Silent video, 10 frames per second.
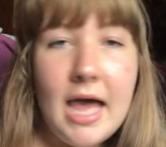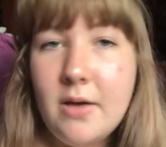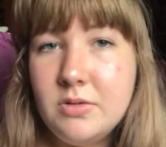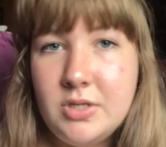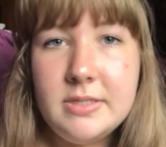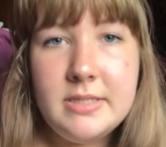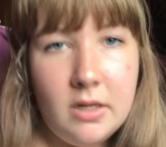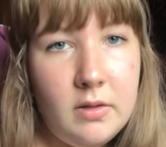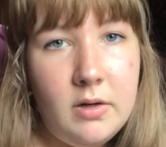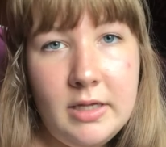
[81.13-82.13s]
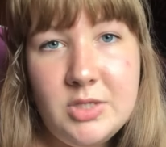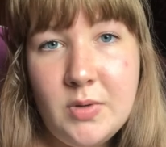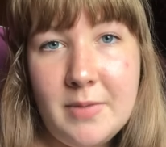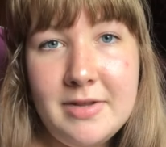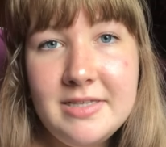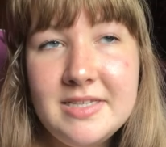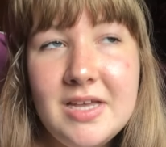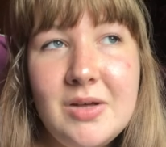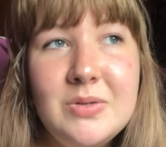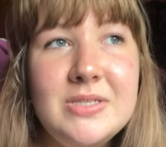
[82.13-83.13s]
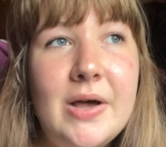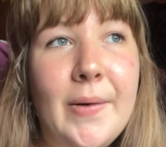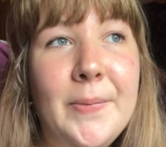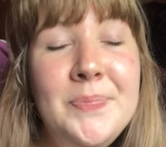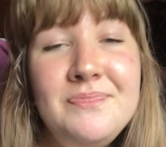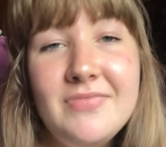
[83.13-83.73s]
I was just there literally 20 minutes ago, so